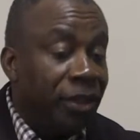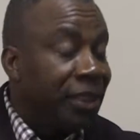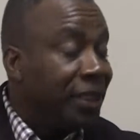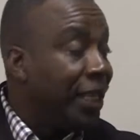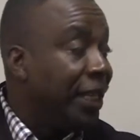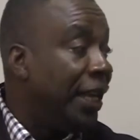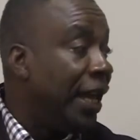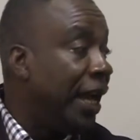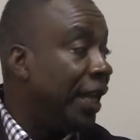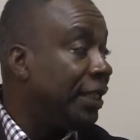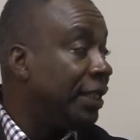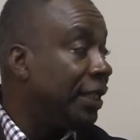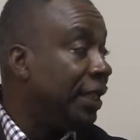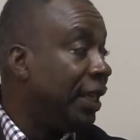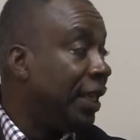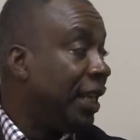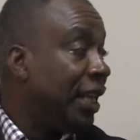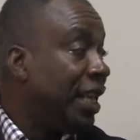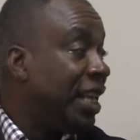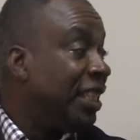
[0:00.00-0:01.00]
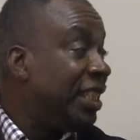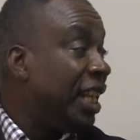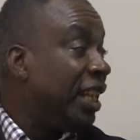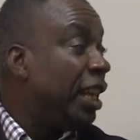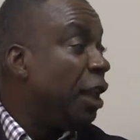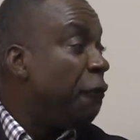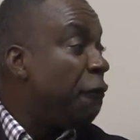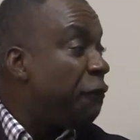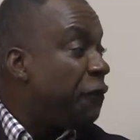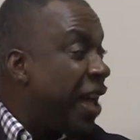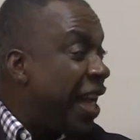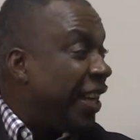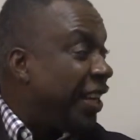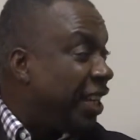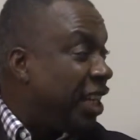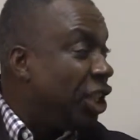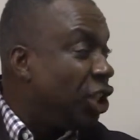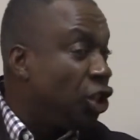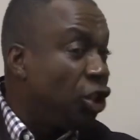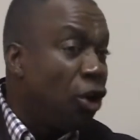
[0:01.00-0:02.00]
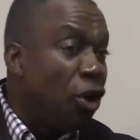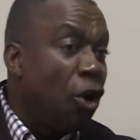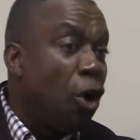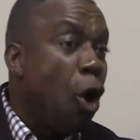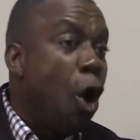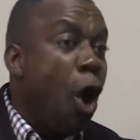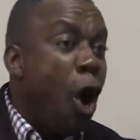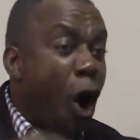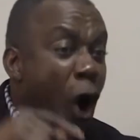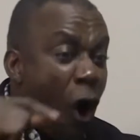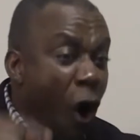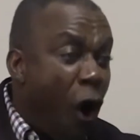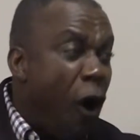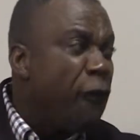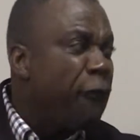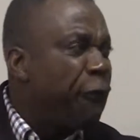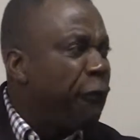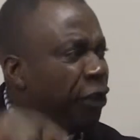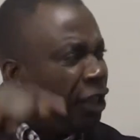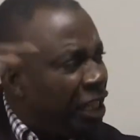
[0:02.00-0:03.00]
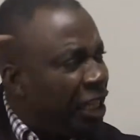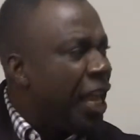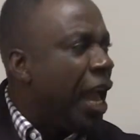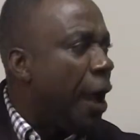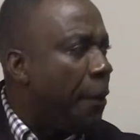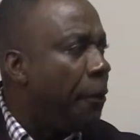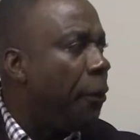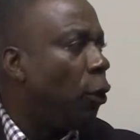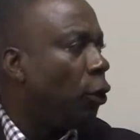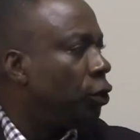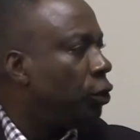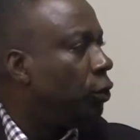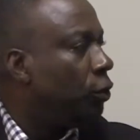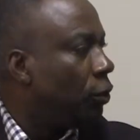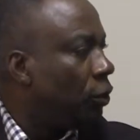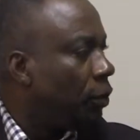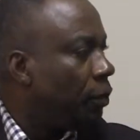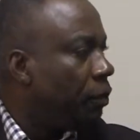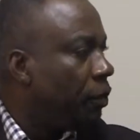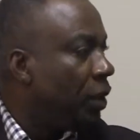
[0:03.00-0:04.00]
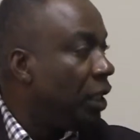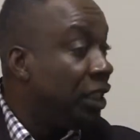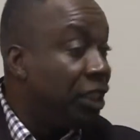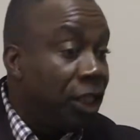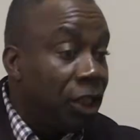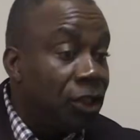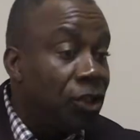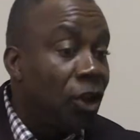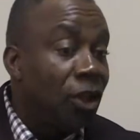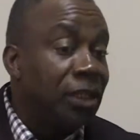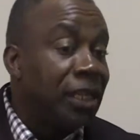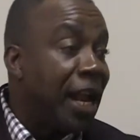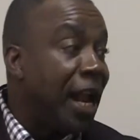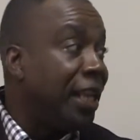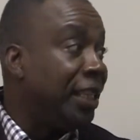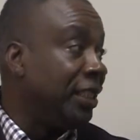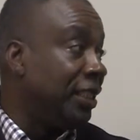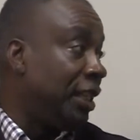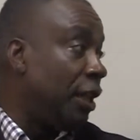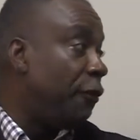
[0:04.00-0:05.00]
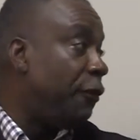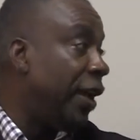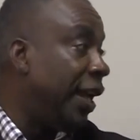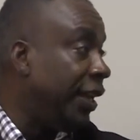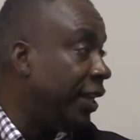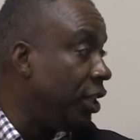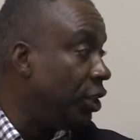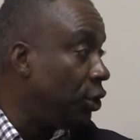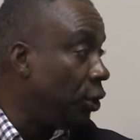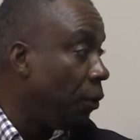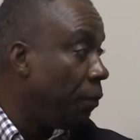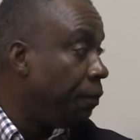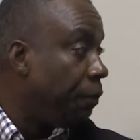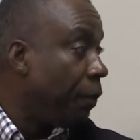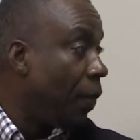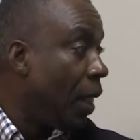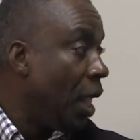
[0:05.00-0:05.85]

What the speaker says: say that. He said the foundation of the apostle. Jesus Christ is the foundation.